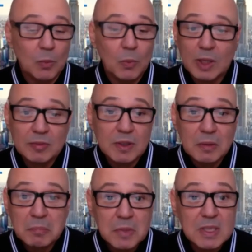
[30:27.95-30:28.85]
whatever
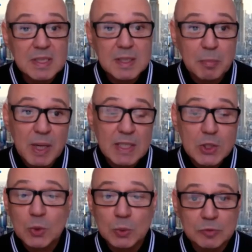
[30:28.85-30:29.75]
is the
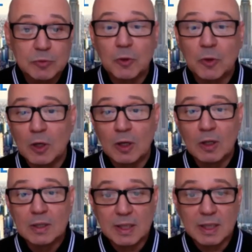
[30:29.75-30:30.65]
best suit for
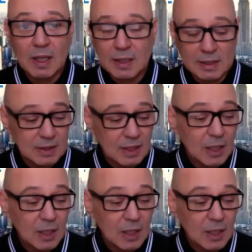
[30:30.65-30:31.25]
the client.